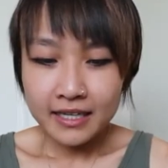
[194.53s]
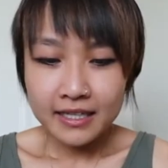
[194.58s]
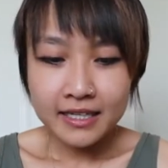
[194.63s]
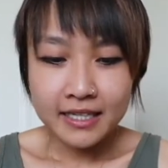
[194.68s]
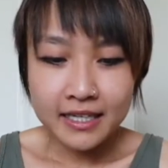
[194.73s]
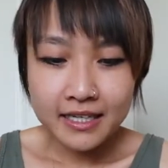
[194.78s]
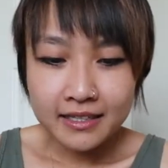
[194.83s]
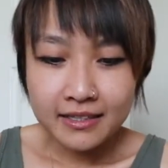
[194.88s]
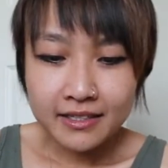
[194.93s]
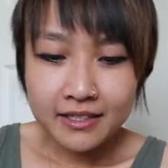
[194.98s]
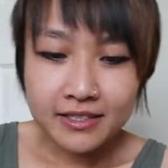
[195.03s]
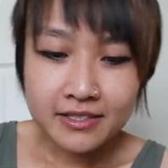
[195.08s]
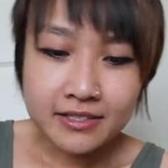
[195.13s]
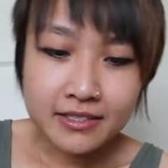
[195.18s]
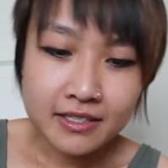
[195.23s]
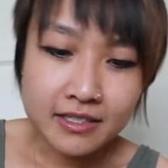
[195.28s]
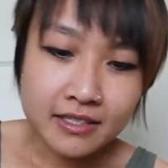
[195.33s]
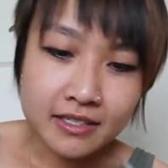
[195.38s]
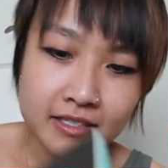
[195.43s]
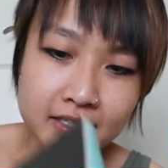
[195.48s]
And then
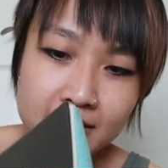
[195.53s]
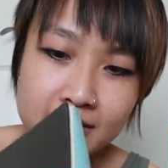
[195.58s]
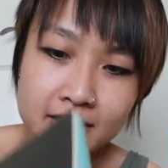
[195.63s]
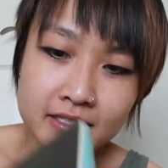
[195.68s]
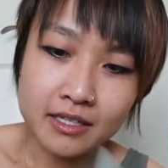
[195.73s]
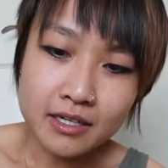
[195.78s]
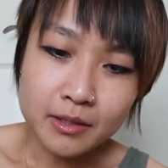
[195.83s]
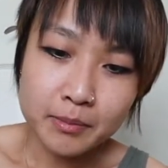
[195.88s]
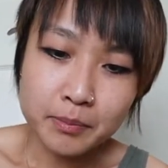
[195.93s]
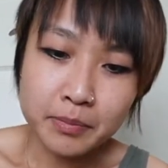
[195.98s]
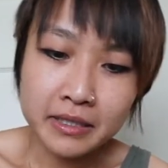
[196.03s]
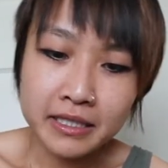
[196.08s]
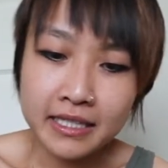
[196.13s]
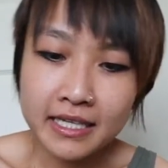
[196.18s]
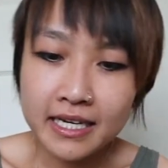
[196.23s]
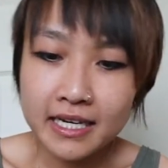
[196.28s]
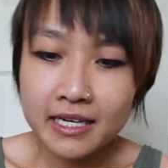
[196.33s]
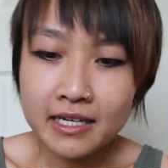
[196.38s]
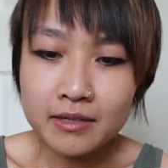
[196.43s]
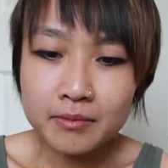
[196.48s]
this is a
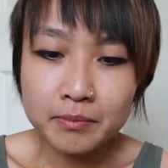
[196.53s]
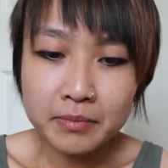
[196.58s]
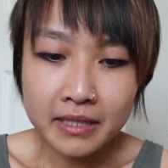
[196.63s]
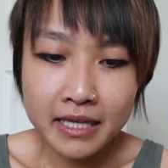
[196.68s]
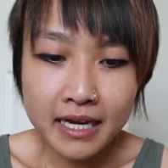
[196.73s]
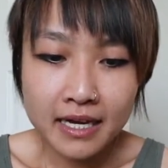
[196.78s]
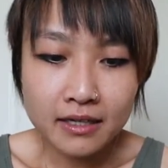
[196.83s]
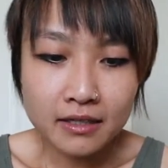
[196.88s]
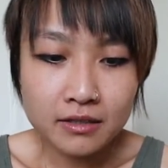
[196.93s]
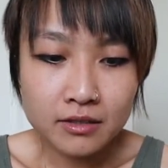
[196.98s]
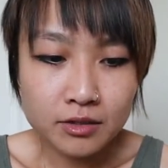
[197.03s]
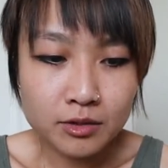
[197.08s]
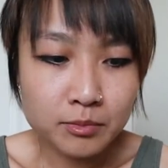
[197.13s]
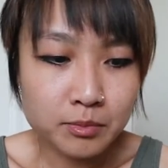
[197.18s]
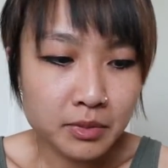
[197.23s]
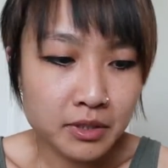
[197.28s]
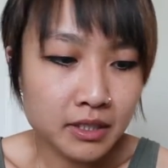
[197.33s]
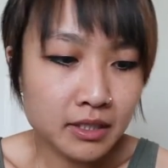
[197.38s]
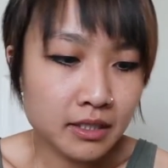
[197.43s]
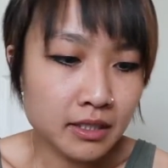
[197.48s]
plain black
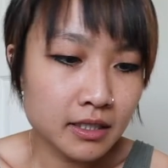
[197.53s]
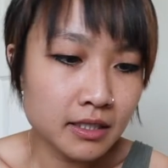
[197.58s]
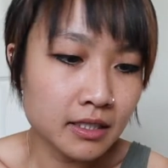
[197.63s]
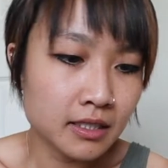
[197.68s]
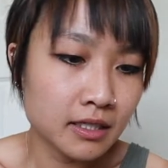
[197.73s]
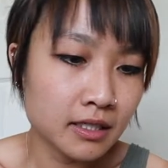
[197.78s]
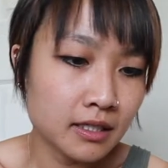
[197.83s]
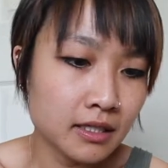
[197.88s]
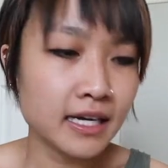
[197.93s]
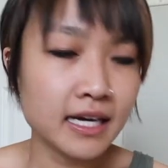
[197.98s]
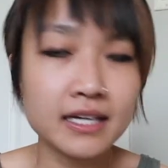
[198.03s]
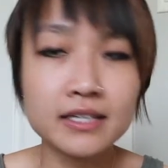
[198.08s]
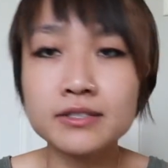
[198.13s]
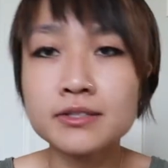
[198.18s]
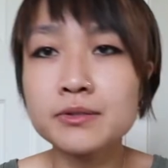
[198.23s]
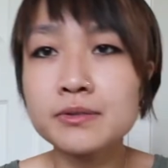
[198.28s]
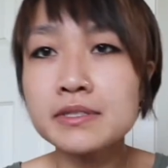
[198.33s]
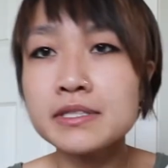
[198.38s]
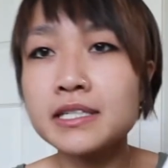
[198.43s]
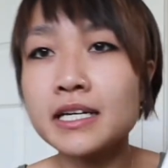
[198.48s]
notebook. Yeah,
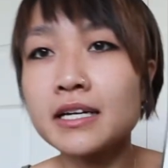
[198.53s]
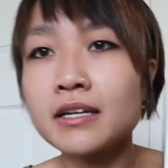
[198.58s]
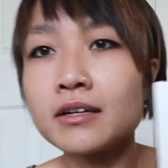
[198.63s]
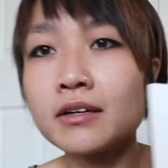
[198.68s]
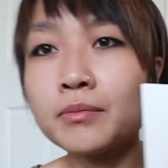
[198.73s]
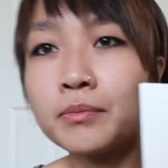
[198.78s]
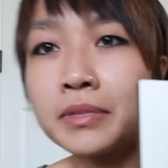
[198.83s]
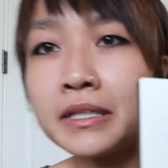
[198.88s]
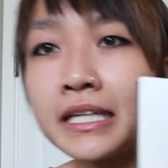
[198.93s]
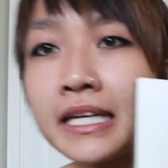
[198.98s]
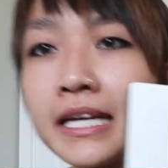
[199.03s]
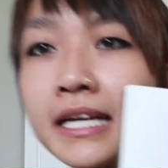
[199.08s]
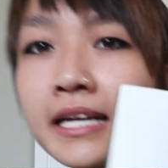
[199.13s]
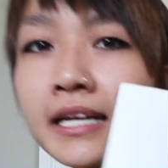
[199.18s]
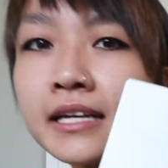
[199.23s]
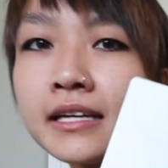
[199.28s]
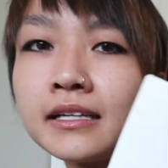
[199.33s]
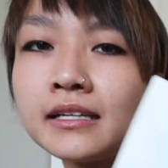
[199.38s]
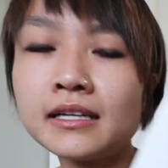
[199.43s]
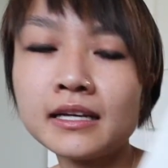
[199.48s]
so it's like
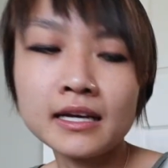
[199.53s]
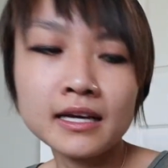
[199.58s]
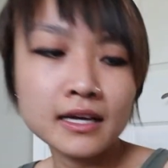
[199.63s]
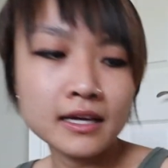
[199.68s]
plain.